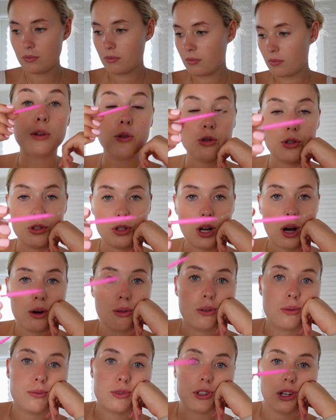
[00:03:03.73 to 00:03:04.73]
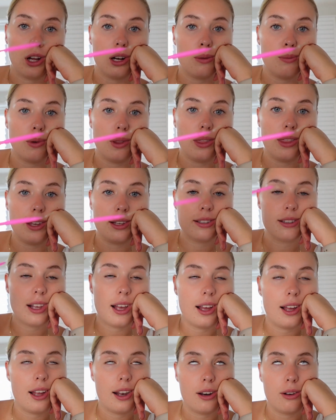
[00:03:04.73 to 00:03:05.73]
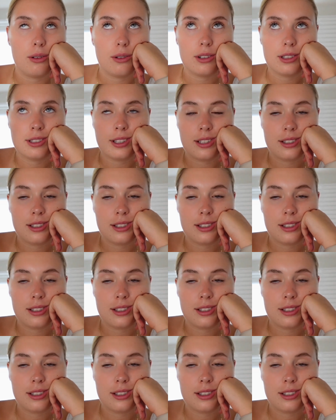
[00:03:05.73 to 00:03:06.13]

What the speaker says: When you style them with this, and honestly